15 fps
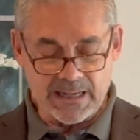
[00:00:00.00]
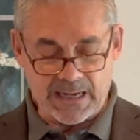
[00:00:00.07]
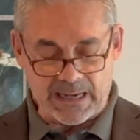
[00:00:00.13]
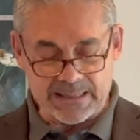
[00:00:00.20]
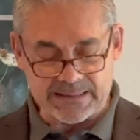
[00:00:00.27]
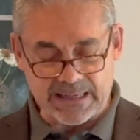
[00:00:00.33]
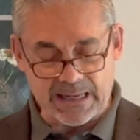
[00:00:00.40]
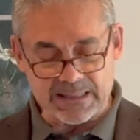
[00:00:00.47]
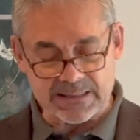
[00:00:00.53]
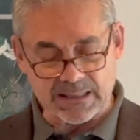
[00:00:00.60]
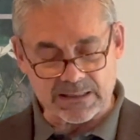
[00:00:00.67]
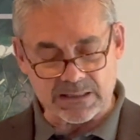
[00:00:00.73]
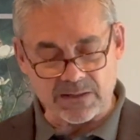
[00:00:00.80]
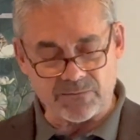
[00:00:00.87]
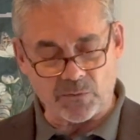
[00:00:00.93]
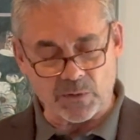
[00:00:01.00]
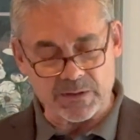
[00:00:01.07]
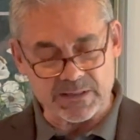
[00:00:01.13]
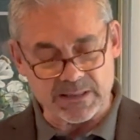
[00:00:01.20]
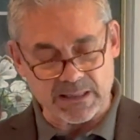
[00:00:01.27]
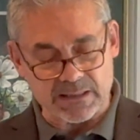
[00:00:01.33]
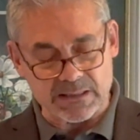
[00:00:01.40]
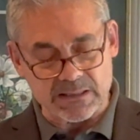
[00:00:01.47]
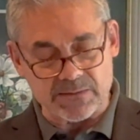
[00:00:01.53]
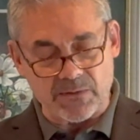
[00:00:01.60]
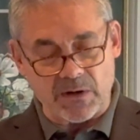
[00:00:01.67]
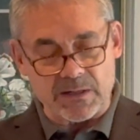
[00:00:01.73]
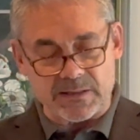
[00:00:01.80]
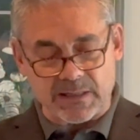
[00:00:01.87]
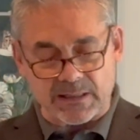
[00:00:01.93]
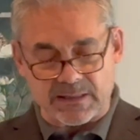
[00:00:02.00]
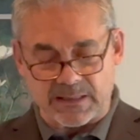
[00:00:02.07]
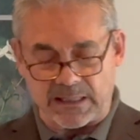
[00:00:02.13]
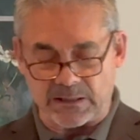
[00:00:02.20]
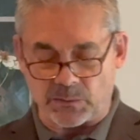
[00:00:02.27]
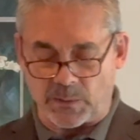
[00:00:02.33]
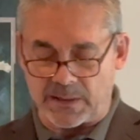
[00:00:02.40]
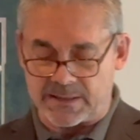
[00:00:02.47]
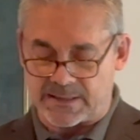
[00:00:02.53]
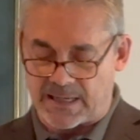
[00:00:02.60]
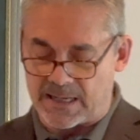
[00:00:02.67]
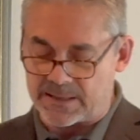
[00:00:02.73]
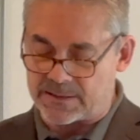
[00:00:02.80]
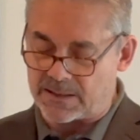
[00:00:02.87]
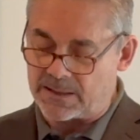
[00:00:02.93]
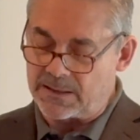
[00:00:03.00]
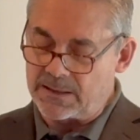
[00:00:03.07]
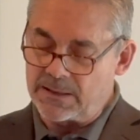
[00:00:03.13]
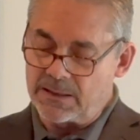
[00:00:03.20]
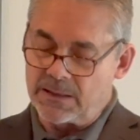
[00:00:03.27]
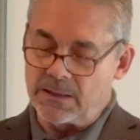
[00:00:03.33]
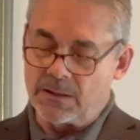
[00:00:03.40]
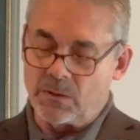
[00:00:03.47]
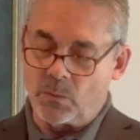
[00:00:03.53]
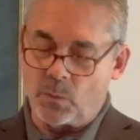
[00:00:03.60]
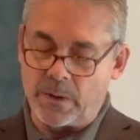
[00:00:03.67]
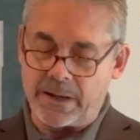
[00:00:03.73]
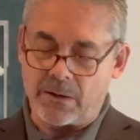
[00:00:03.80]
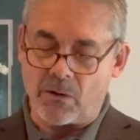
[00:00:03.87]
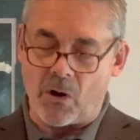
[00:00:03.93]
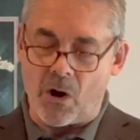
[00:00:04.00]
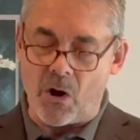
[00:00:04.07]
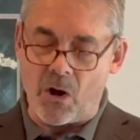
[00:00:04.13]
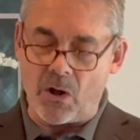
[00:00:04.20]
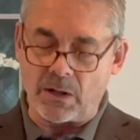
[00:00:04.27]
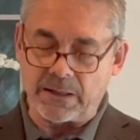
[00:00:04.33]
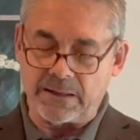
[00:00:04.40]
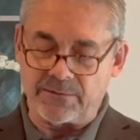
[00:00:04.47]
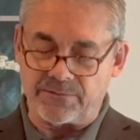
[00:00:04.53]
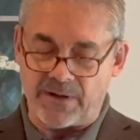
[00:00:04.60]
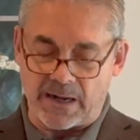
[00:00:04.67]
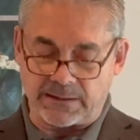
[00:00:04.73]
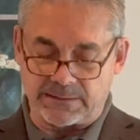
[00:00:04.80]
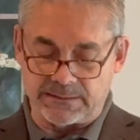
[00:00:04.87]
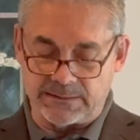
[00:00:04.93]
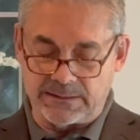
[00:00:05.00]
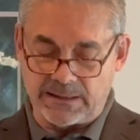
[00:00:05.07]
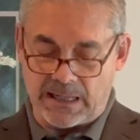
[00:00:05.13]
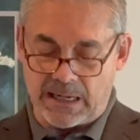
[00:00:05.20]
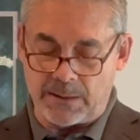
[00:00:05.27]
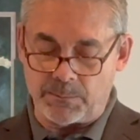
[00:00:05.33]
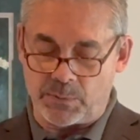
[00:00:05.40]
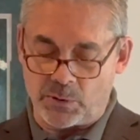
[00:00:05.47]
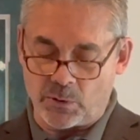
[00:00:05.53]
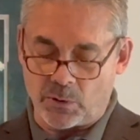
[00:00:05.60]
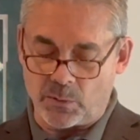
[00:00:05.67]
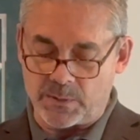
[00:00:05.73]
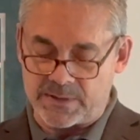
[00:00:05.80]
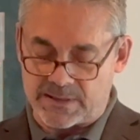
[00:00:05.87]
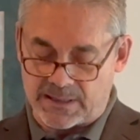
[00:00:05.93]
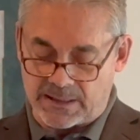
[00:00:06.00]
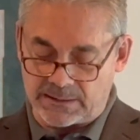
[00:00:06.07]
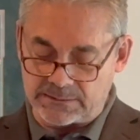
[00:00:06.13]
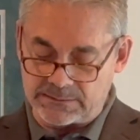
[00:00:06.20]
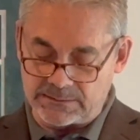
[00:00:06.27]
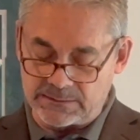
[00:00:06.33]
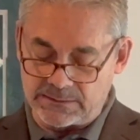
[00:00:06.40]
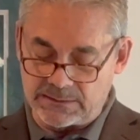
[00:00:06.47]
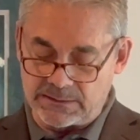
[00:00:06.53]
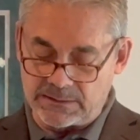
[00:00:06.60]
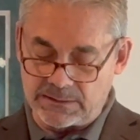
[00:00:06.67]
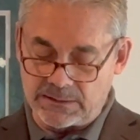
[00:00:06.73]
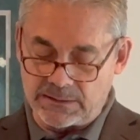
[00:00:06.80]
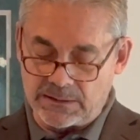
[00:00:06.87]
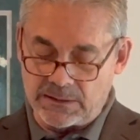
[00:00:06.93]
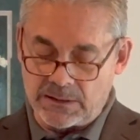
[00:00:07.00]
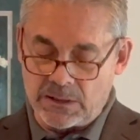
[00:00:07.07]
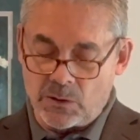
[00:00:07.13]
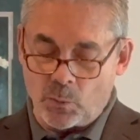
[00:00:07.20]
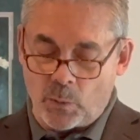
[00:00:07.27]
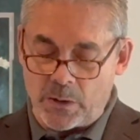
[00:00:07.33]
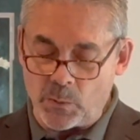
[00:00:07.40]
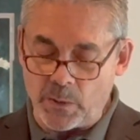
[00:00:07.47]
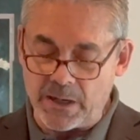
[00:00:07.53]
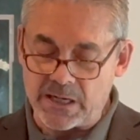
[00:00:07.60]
Isaiah 64:6 is very succinct when it says, "We are all infected and impure with sin. When we